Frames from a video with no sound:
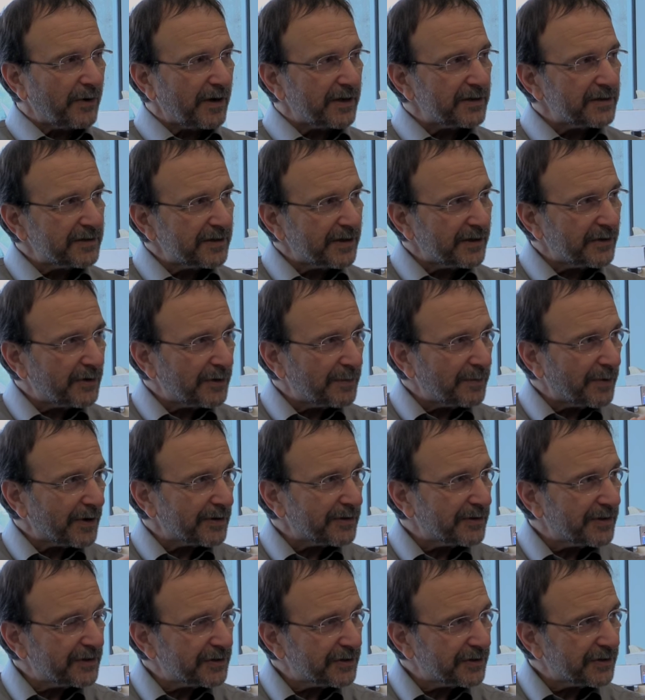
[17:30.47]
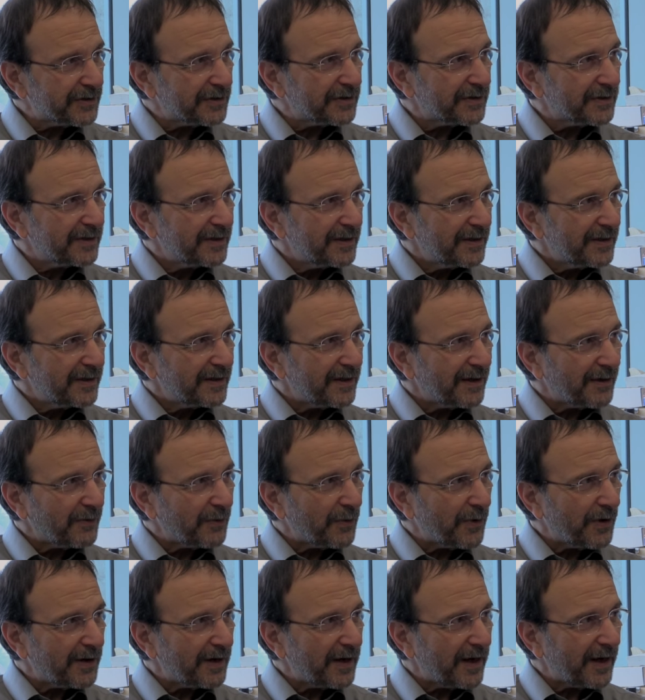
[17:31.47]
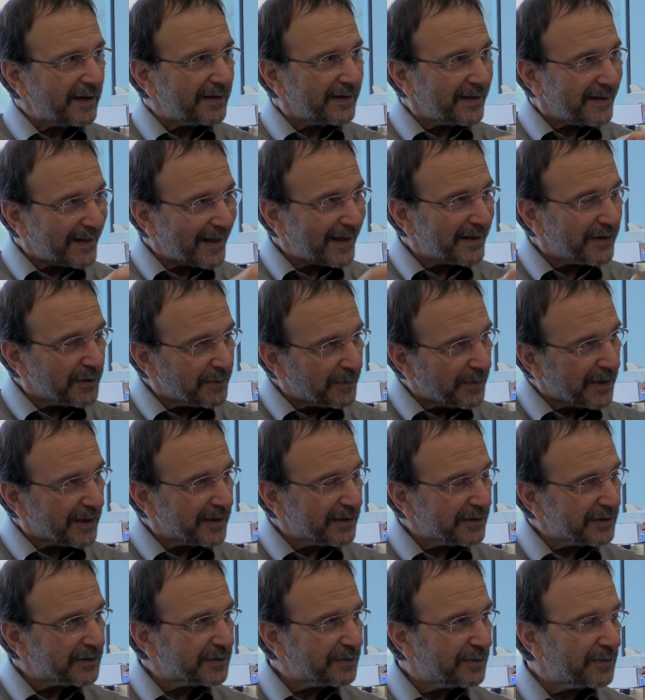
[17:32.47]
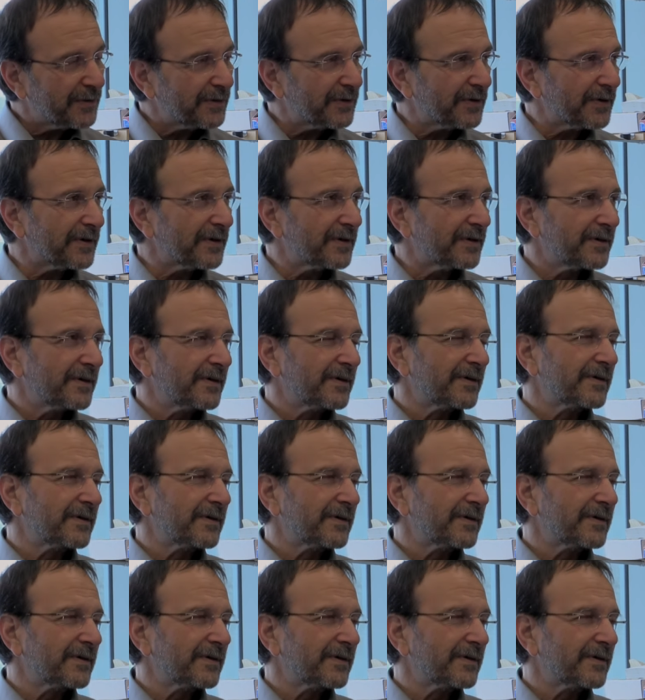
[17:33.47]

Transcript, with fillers: Why isn't it all partitioned at one end and then you make a spore?